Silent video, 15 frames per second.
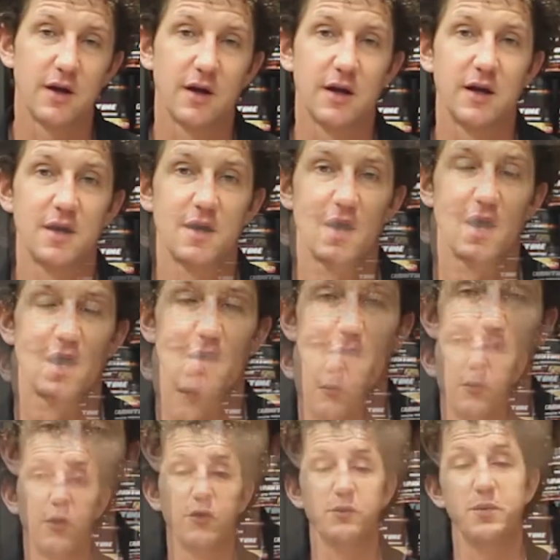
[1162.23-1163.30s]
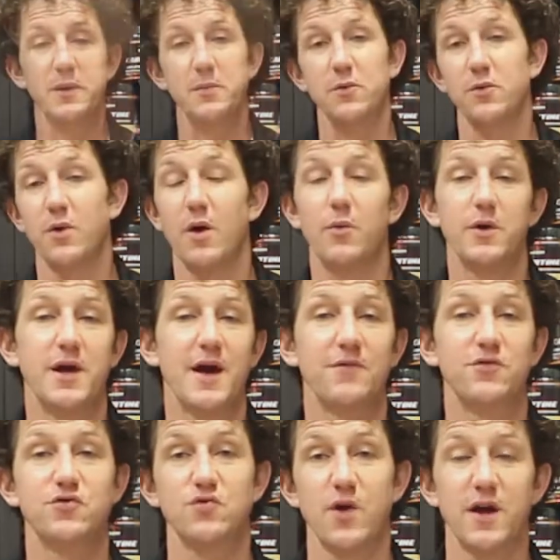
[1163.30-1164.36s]
And most people, well, we
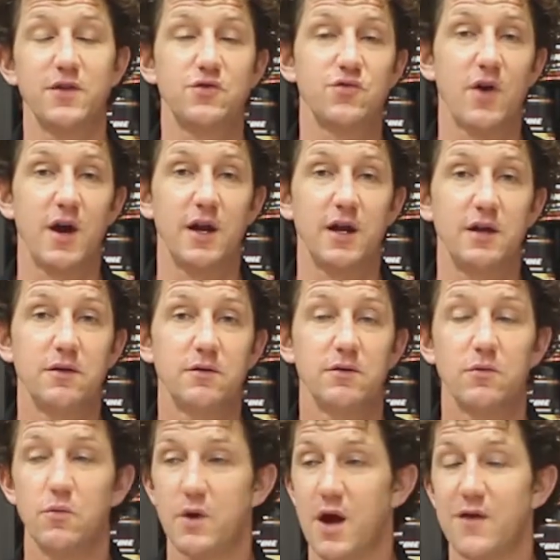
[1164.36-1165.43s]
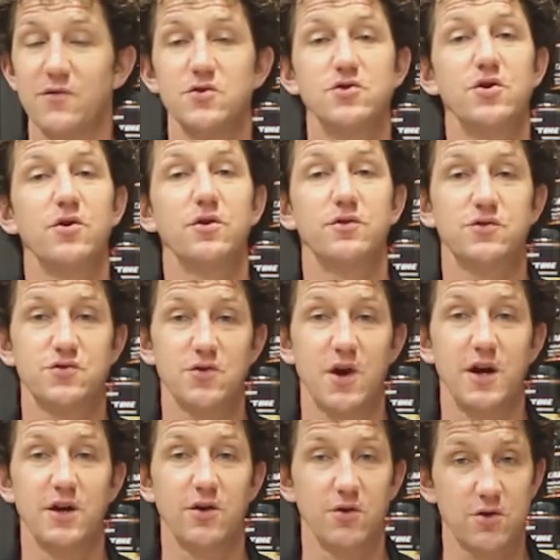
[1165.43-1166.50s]
have strength training, we have endurance
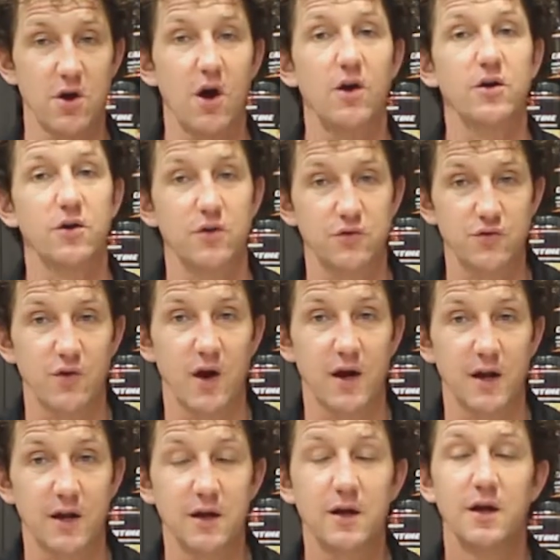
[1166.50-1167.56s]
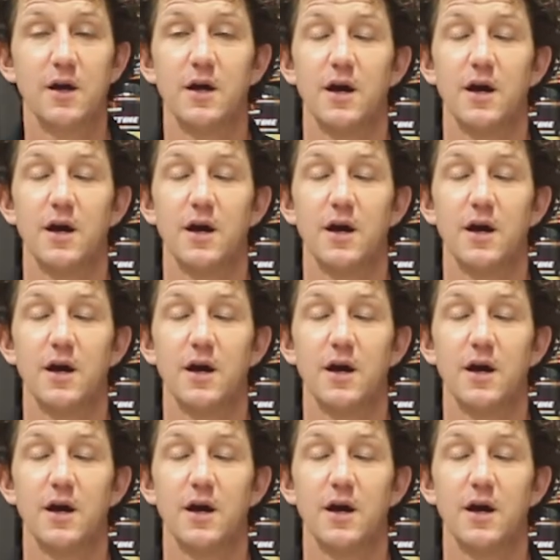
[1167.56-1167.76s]
training or cardio training,